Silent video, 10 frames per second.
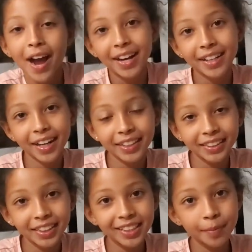Hi guys,
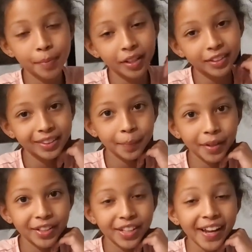this is Bella's tip
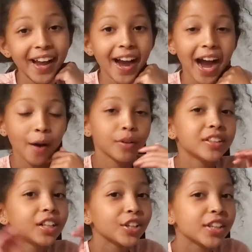of the day. I want
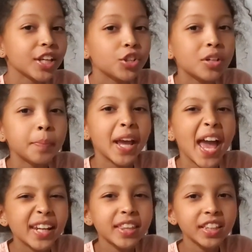to tell you that you could be
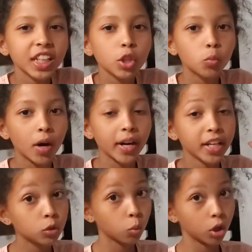anything that you want
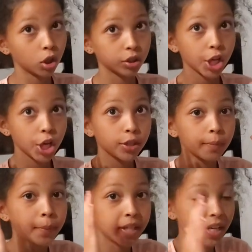in the world. You
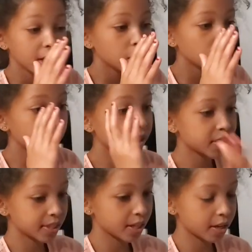could be, you could be,
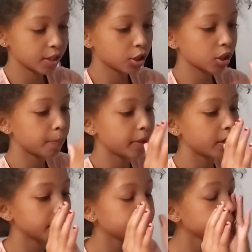you could
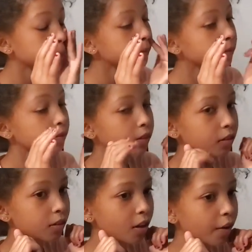be,
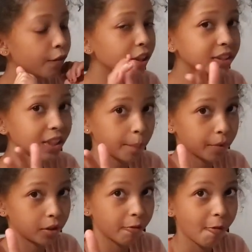for example,